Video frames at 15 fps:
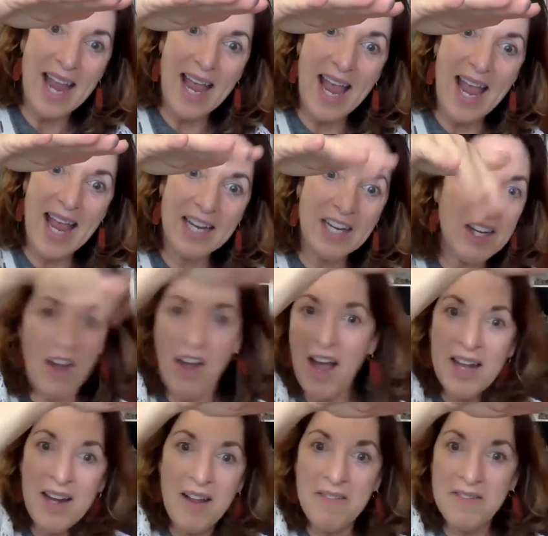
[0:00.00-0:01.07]
and
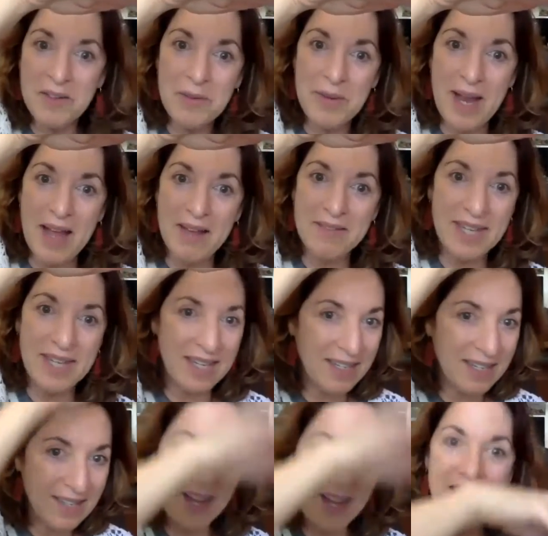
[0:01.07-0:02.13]
got off the raft and
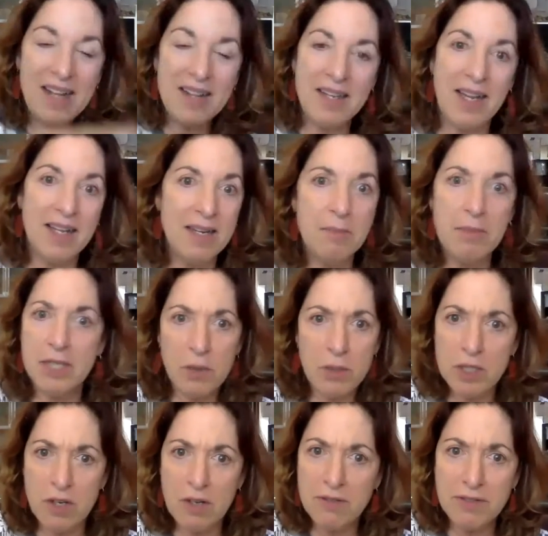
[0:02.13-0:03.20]
got on the island, but there
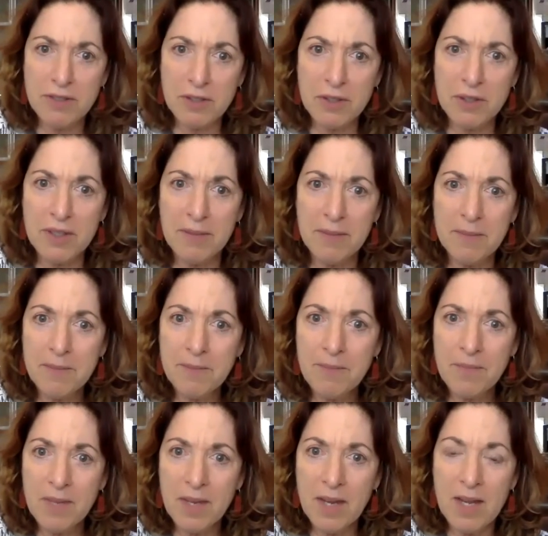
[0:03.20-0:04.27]
was no food.
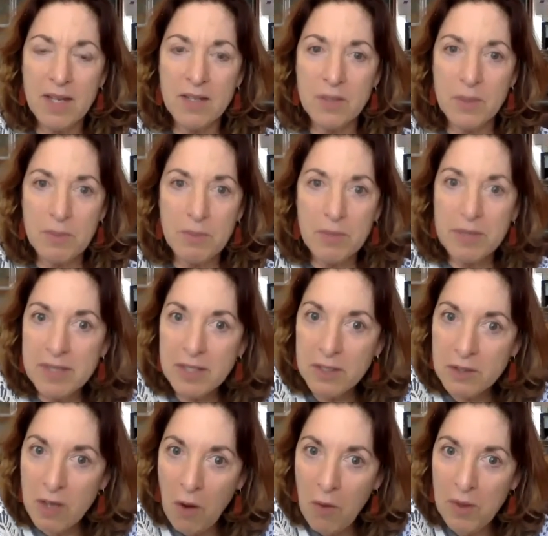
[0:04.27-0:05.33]
So he put his little
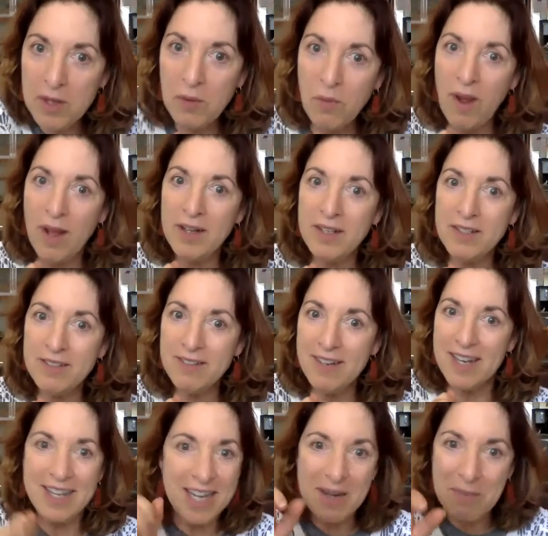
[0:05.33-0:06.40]
toe in the water,
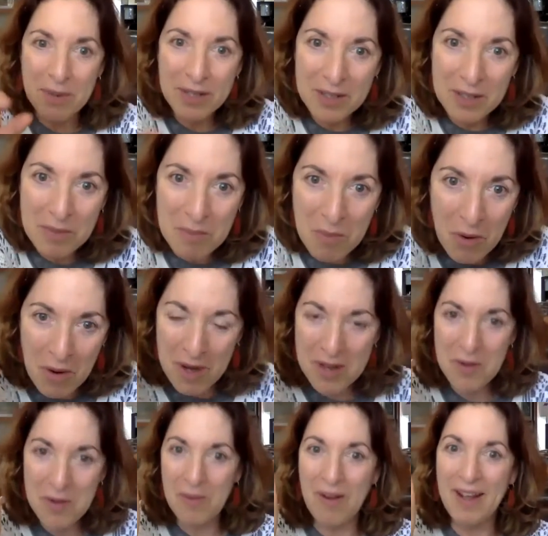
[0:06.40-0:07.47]
and then he put a little more in
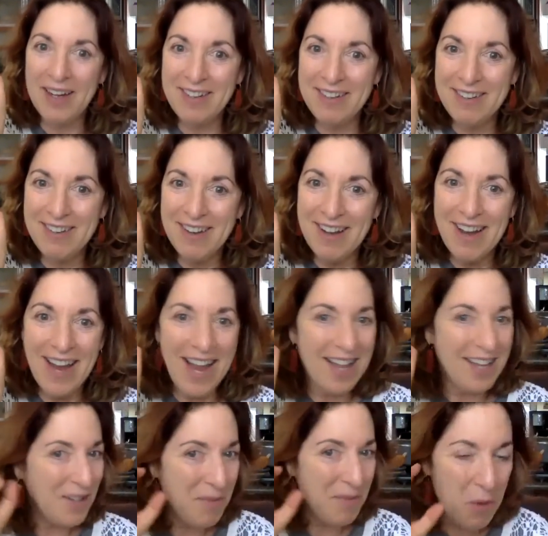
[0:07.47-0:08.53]
the water, and a
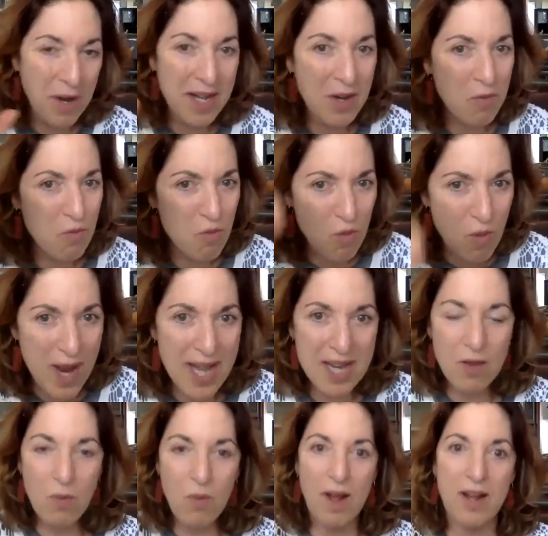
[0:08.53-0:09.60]
little more, and he went in
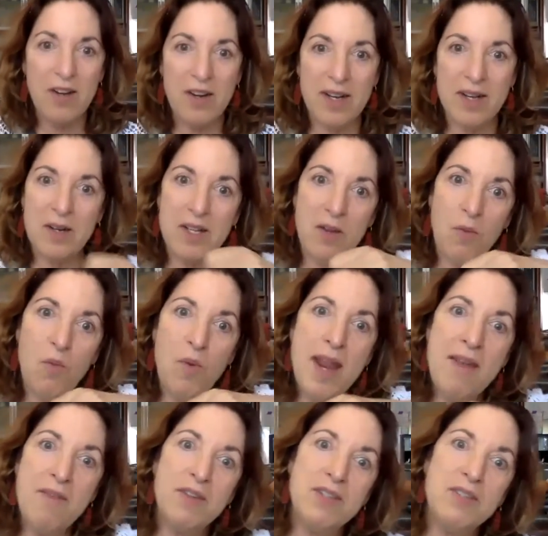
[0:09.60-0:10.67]
the water, and then the
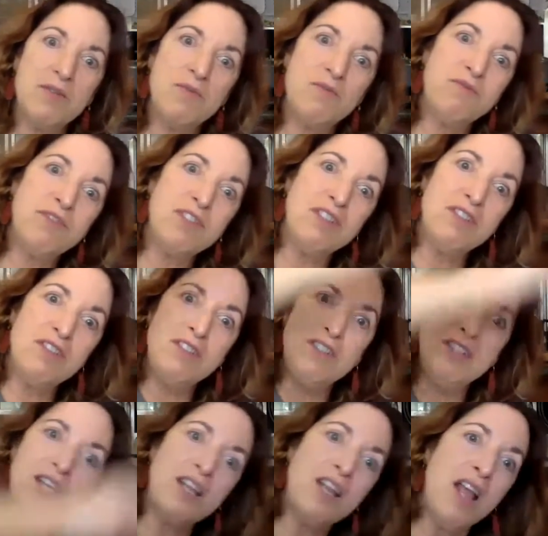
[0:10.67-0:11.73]
wave was
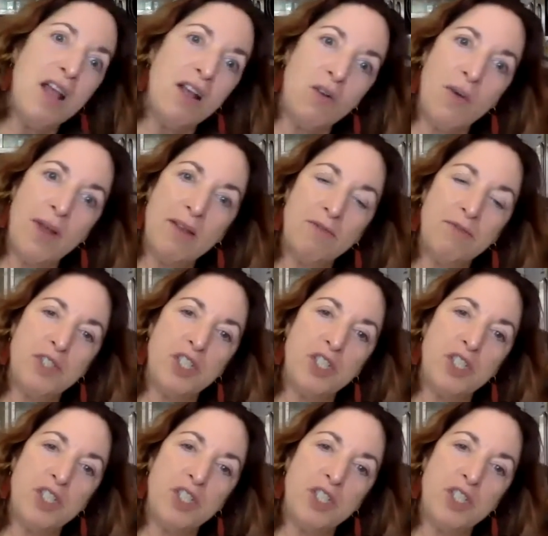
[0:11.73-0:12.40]
going,